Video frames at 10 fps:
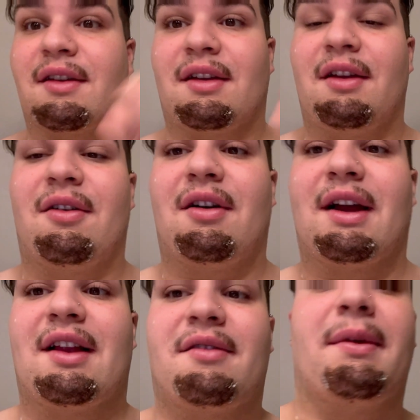you know,
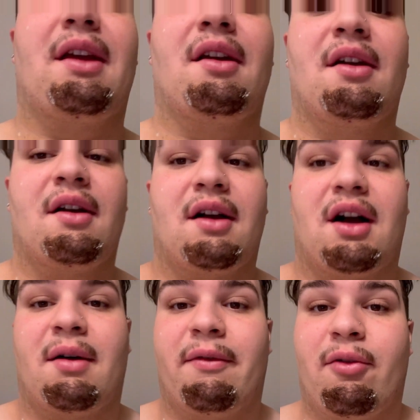against me.
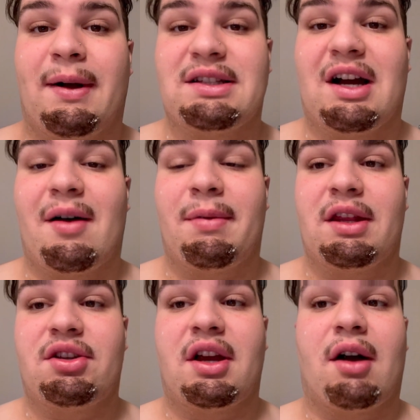I'm about to hop
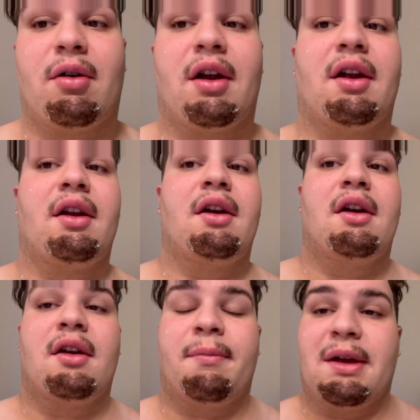in the shower
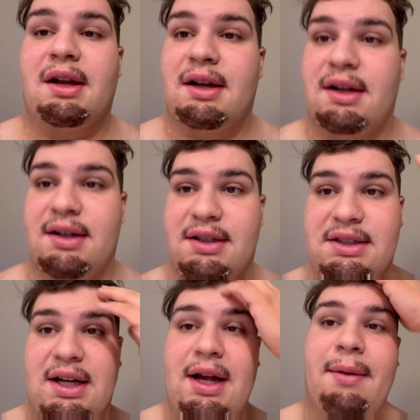
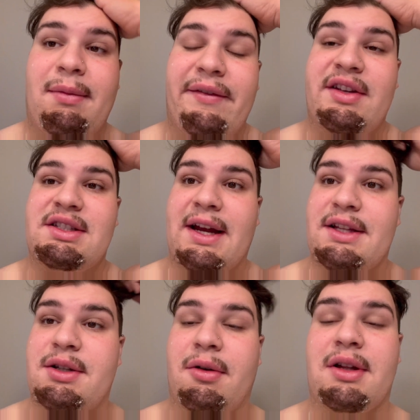because I'm leaving San
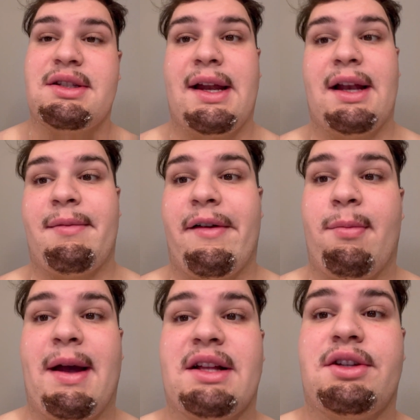Antonio today and I'm
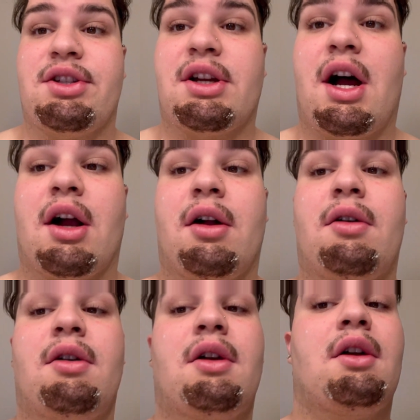heading back to Chicago.